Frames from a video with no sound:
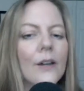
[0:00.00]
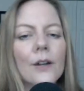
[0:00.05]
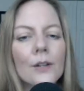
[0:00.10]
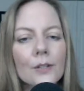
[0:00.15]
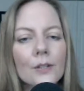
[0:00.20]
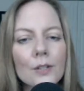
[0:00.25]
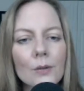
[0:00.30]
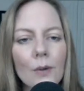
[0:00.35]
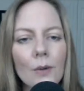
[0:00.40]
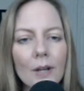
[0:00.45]

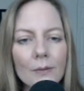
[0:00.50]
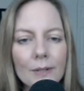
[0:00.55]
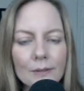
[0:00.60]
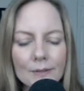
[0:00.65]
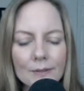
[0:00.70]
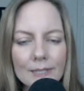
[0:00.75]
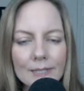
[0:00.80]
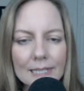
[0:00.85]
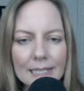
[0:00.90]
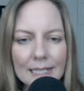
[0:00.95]
So what we've
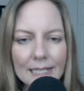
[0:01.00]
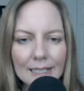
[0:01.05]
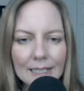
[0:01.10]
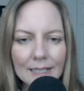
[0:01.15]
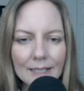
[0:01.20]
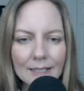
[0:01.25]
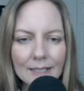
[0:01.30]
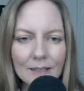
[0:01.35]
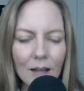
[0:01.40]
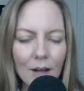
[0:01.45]
seen
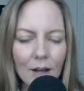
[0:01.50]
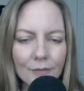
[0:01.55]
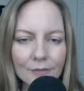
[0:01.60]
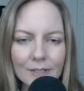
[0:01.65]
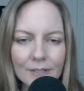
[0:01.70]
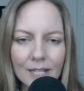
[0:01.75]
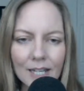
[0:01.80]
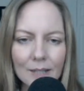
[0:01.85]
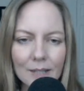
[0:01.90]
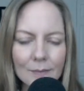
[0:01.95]
is
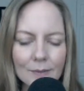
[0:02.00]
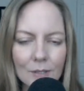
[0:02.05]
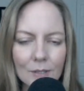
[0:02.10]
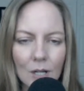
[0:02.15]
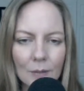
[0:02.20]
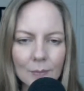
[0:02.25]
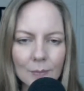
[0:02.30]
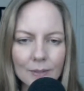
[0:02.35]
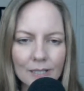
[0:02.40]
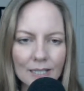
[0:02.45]
oftentimes
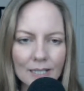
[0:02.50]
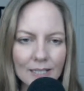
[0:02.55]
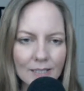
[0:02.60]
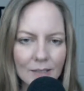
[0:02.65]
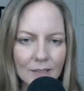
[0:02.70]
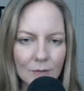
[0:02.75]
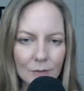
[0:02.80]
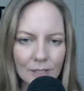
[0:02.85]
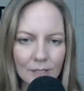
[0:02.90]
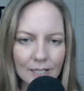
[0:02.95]
companies
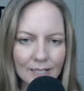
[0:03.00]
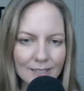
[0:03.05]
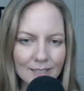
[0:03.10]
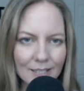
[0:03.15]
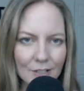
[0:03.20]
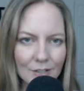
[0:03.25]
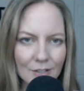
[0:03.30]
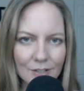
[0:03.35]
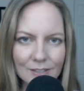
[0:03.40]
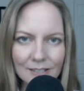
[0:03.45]
and
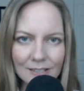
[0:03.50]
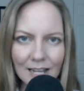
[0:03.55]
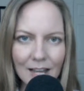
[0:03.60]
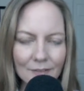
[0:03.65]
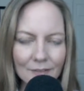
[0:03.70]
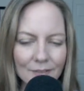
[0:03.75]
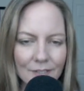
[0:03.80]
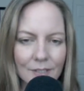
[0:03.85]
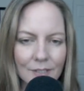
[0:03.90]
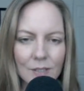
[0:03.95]
organizations, they
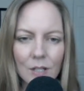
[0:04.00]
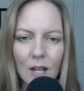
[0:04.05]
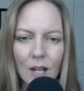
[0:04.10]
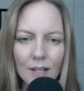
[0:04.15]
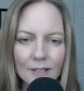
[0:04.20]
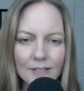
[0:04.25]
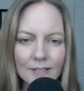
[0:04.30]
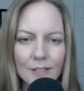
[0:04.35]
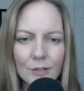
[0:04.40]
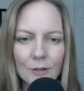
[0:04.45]
have this
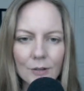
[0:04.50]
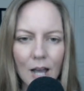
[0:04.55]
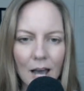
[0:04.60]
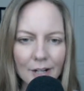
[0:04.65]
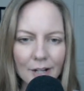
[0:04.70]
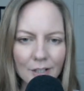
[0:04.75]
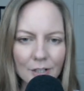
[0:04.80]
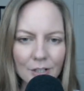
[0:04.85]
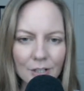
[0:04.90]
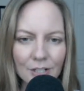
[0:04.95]
solid
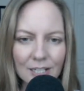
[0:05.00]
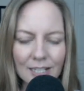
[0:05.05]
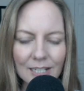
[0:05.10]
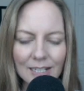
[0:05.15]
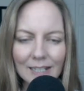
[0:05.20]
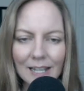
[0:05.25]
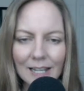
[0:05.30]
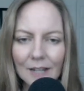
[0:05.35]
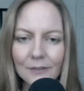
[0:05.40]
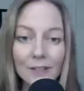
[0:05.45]

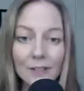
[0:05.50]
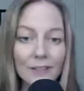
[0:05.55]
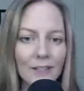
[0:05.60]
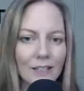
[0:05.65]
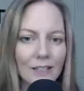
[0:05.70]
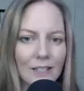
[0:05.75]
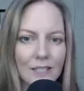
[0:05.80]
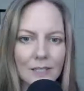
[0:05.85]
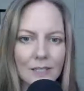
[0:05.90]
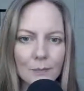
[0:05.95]
strategy,
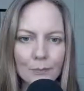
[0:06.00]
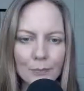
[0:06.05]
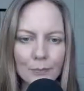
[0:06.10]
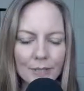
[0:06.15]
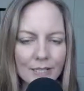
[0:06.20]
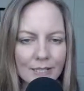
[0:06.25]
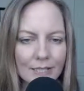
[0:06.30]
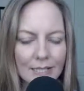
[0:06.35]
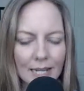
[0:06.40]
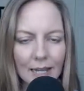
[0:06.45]
everything is
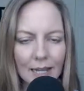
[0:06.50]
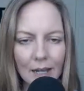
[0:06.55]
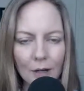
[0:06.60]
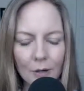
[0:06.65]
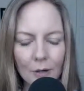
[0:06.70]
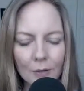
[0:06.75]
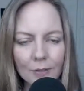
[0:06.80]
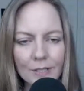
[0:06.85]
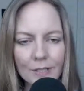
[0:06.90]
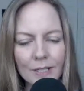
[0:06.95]
built
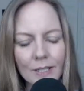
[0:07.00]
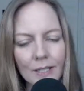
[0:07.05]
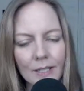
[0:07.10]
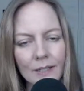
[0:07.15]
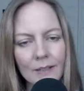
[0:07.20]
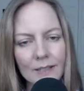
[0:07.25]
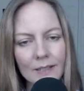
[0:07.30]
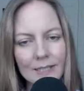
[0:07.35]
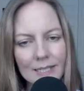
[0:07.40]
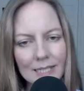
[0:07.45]
out,
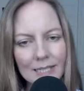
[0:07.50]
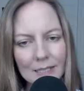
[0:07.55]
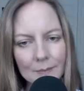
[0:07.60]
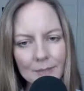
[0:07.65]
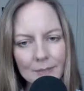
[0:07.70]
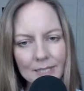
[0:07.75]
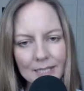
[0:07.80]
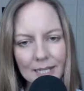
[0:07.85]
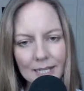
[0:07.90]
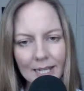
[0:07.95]
the team
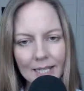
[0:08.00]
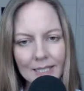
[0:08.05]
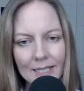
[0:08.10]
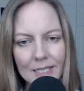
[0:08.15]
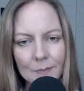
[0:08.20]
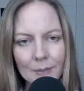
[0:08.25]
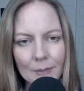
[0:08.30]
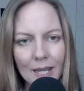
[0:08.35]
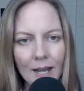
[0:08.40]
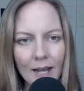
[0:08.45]
stands
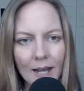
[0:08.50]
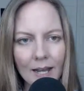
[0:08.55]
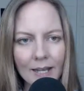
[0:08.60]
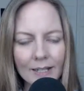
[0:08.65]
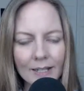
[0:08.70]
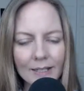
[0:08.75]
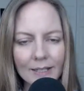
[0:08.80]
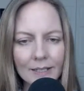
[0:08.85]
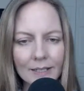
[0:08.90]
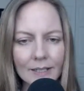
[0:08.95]

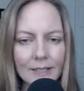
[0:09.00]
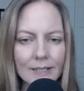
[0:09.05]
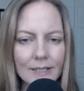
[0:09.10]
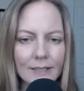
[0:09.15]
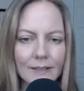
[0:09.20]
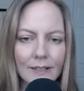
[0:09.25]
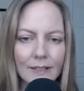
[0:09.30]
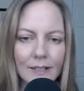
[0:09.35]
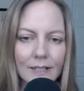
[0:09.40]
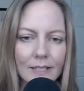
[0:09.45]
behind it,
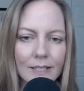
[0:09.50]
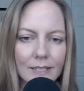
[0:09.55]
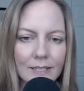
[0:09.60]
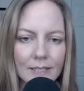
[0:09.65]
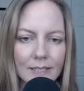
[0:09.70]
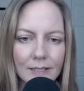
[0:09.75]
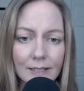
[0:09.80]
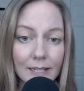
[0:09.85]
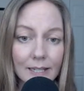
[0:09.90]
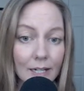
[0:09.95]
there is
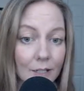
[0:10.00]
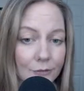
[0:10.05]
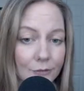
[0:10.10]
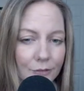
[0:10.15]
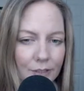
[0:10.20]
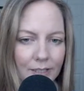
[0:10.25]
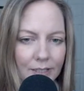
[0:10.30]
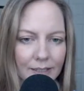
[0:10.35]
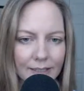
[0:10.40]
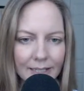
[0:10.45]
a
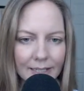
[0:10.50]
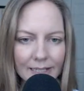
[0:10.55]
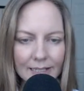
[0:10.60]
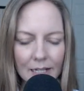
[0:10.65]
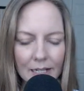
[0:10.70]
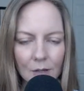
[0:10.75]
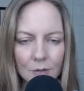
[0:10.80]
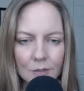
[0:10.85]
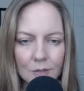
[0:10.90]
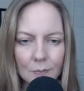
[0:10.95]
carefully laid
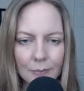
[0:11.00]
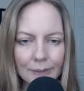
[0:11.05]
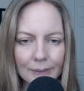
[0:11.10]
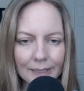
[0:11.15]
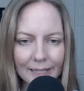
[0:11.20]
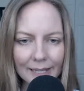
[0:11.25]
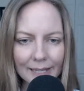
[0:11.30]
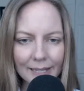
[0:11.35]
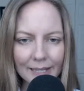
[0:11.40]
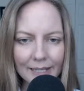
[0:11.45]
out
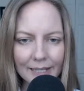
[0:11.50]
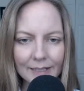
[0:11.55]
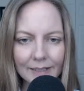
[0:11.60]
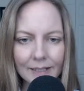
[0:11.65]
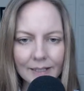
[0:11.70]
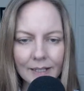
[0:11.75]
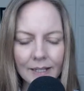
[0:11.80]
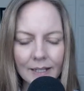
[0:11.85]
plan,